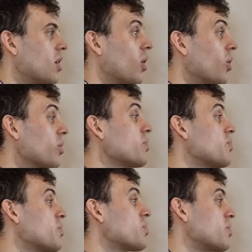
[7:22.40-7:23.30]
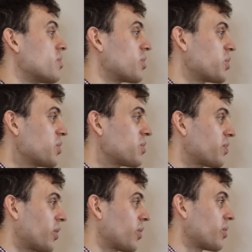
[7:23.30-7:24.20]
Other food good
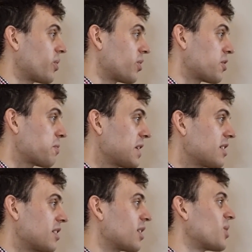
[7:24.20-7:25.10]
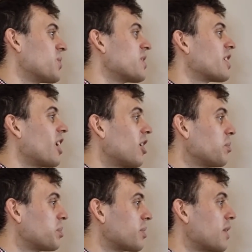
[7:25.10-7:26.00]
for the spleen include
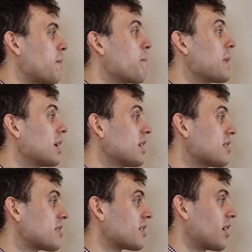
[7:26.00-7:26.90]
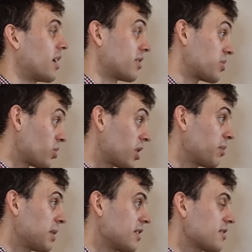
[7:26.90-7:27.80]
carp, millet, azuki
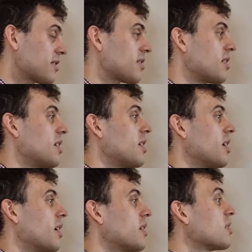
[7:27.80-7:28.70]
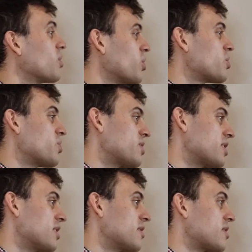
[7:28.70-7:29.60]
beans, and lotus
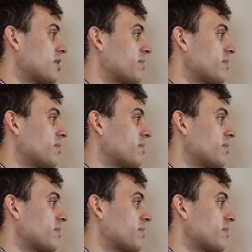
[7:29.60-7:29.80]
seeds.